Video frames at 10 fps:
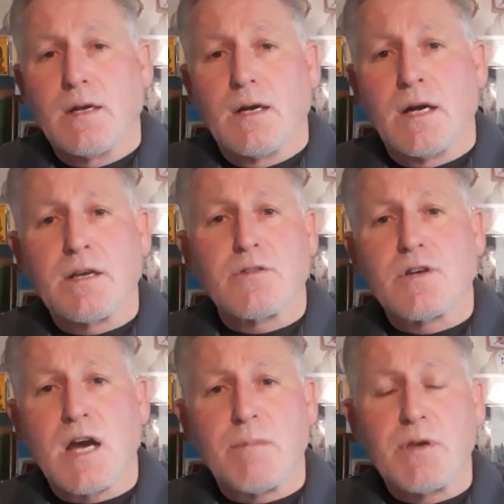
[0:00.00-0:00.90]
Another
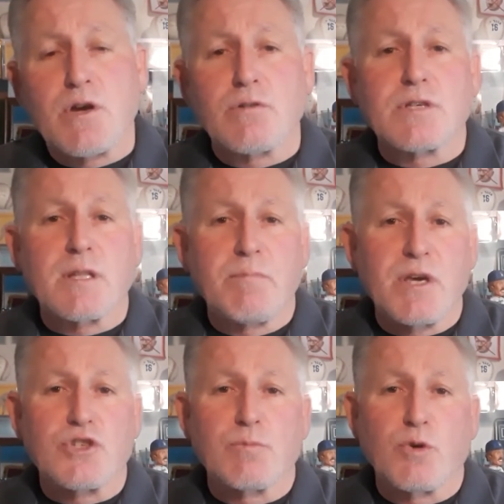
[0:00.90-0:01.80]
copy goes on the
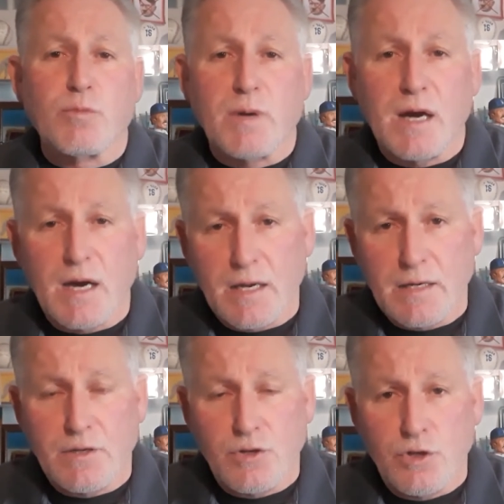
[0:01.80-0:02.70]
picture board
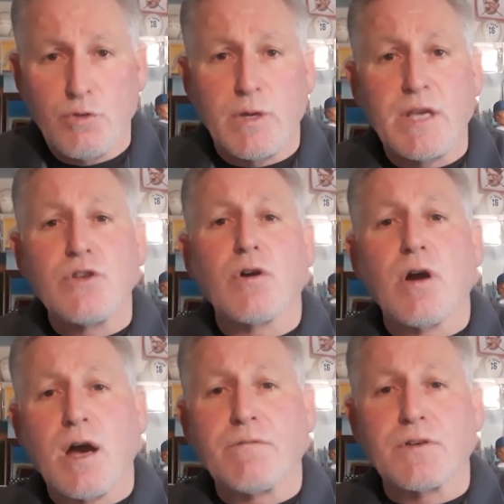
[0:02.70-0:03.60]
behind you in your
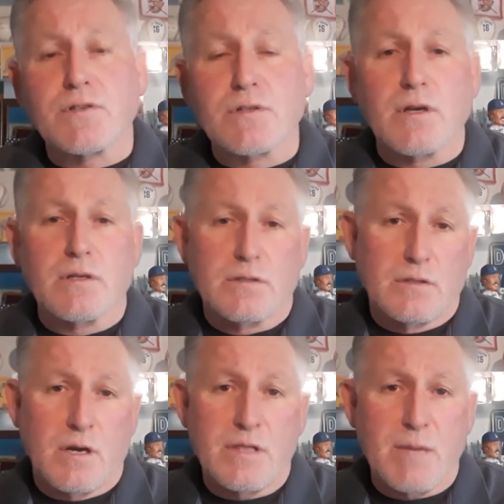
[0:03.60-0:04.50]
office.
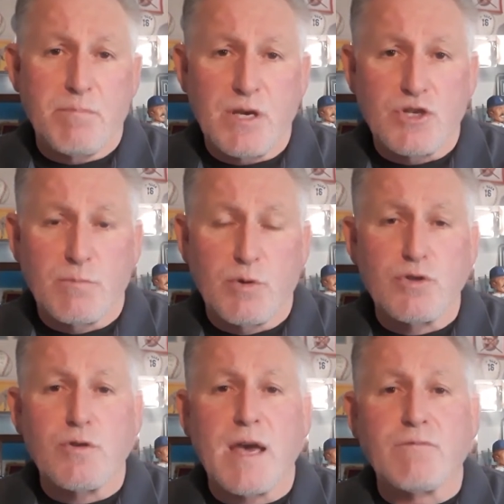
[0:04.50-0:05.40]
On that picture
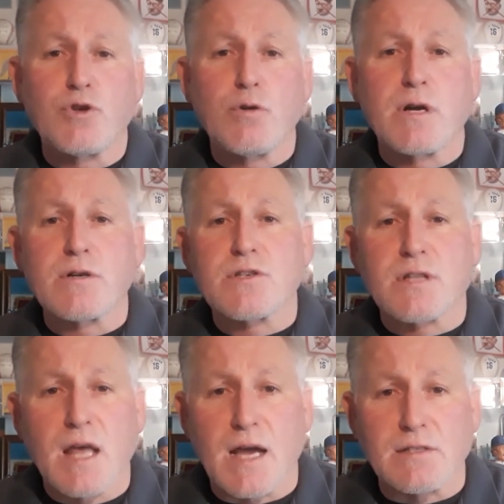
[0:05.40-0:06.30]
board, you have 200
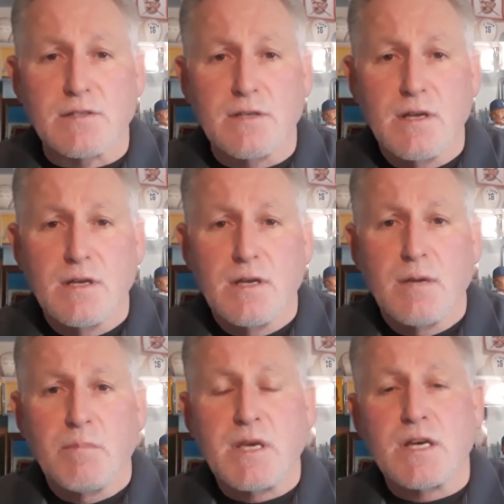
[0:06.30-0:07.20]
slots
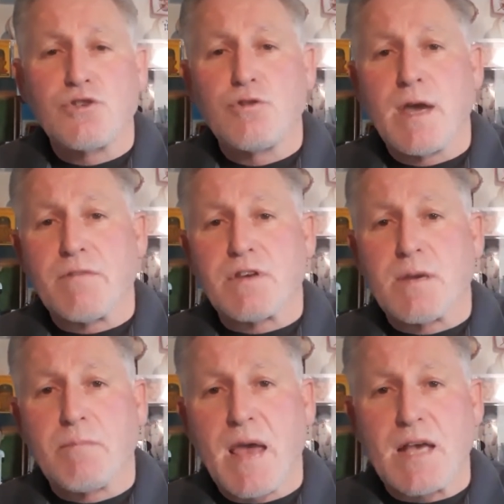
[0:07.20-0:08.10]
because you have the
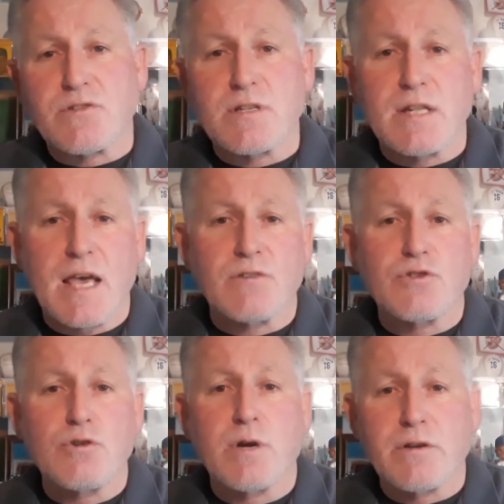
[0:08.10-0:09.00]
capacity to house
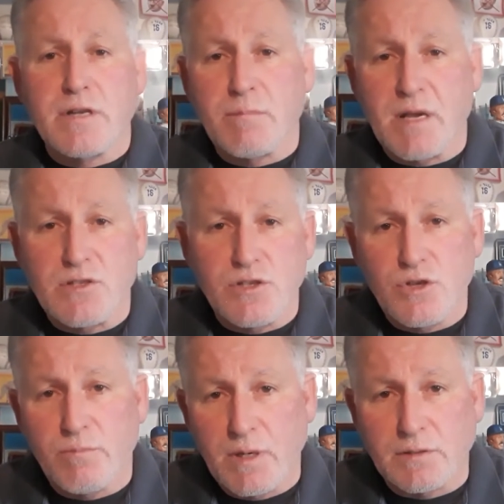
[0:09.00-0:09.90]
200 inmates in
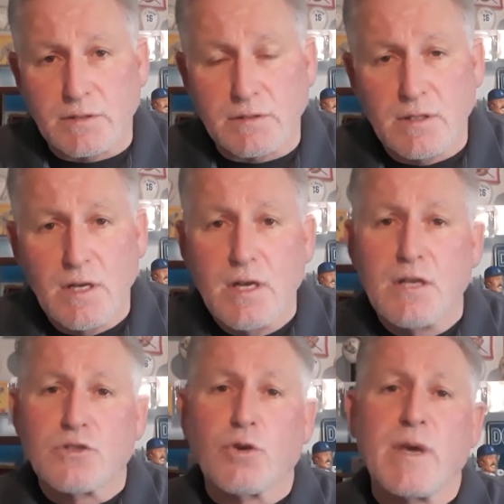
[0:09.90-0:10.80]
your building.
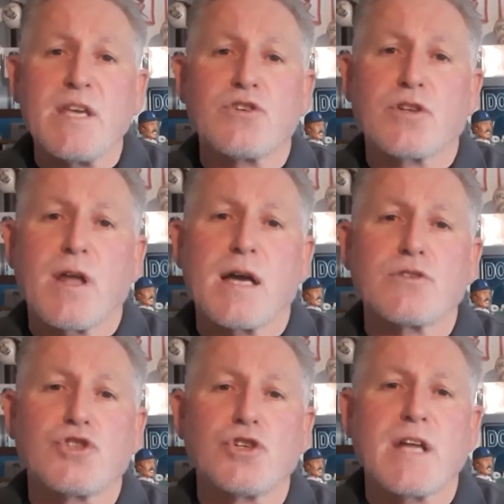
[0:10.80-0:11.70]
So each
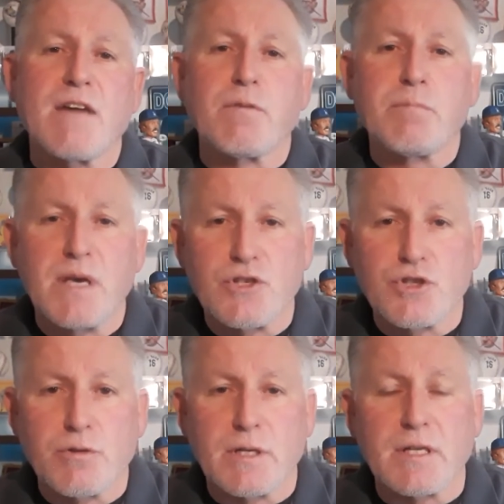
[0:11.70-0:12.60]
slot should have a
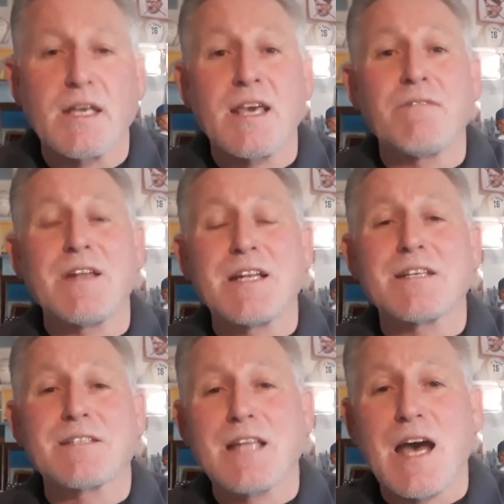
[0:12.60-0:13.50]
picture in it. If it
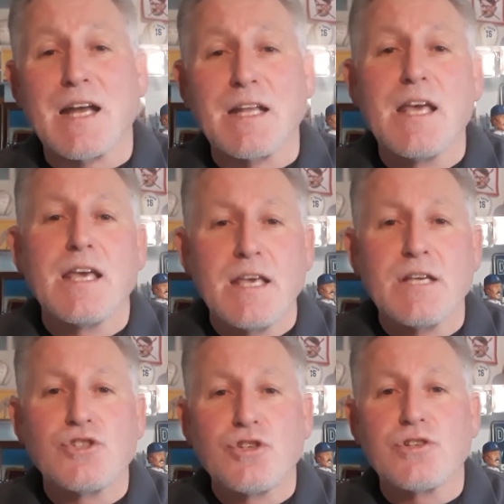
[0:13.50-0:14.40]
does not,
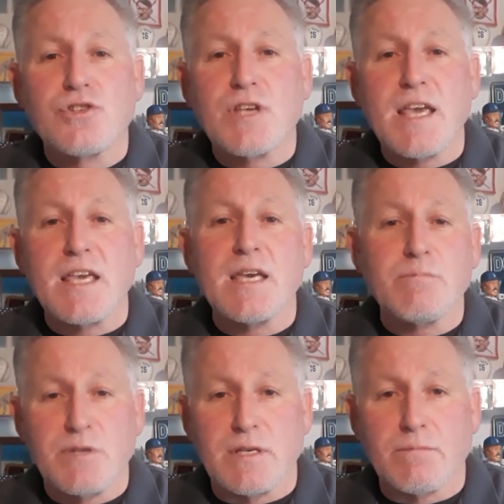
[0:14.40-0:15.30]
it should say
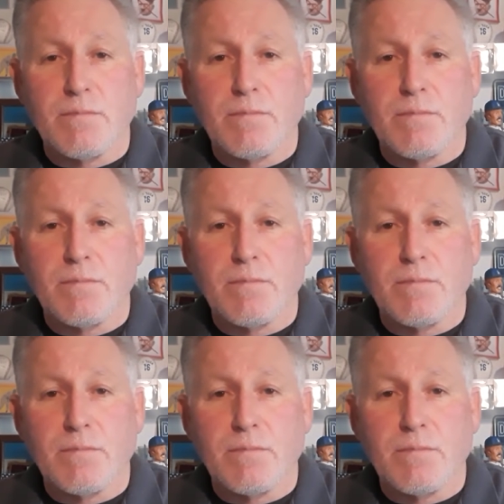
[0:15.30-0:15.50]
empty.